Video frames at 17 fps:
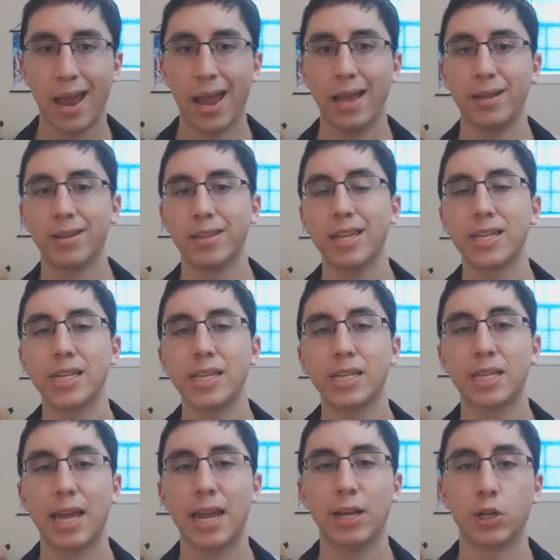And this
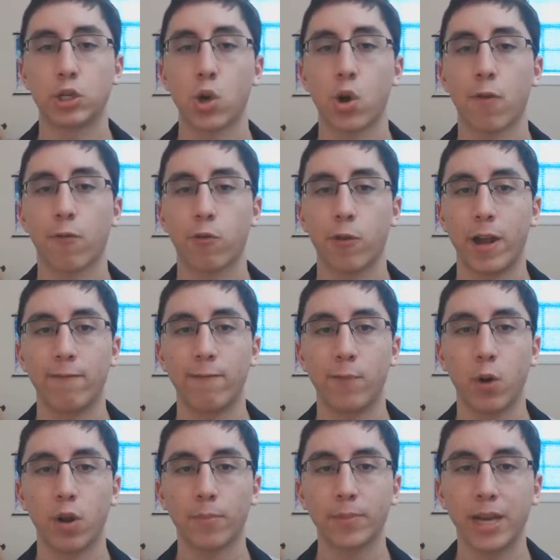is in a sort of creative
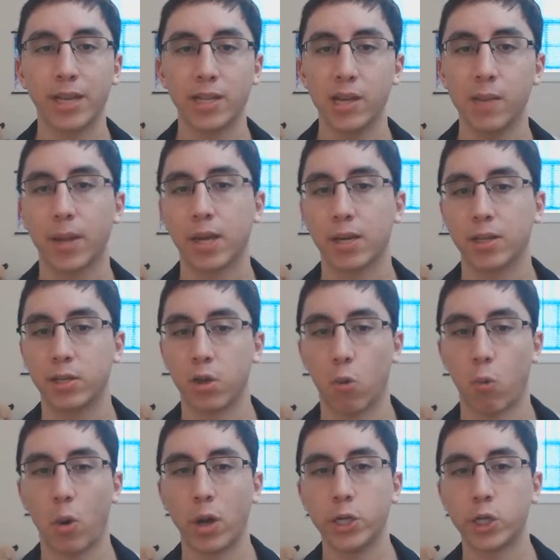mode, I'm guessing, because
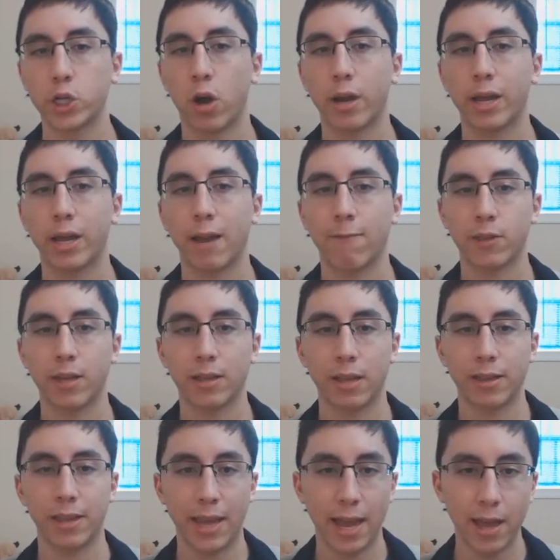they're one-shotting everything
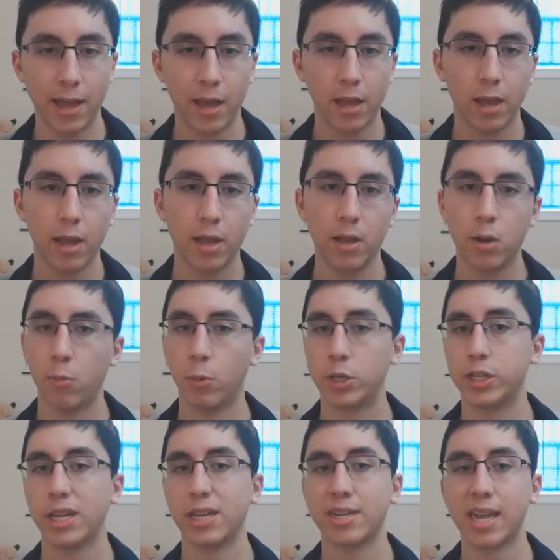that they hit,
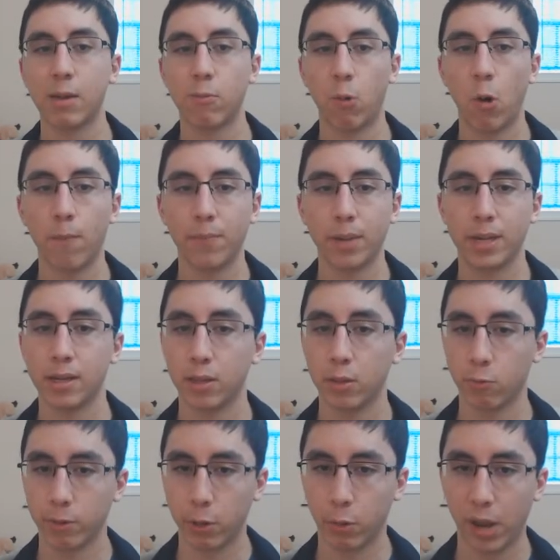which they say won't be
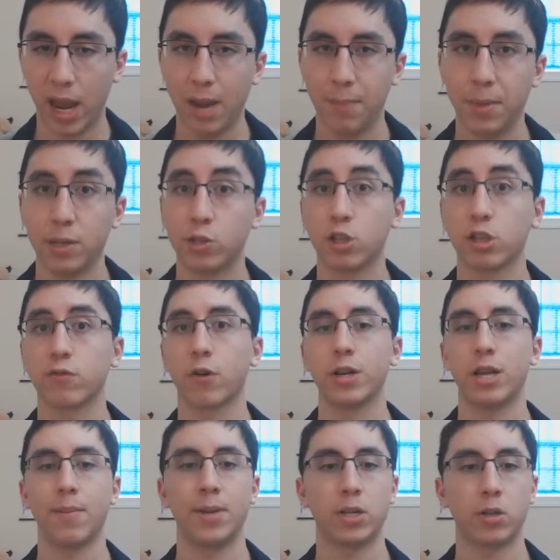in the real game, is just for a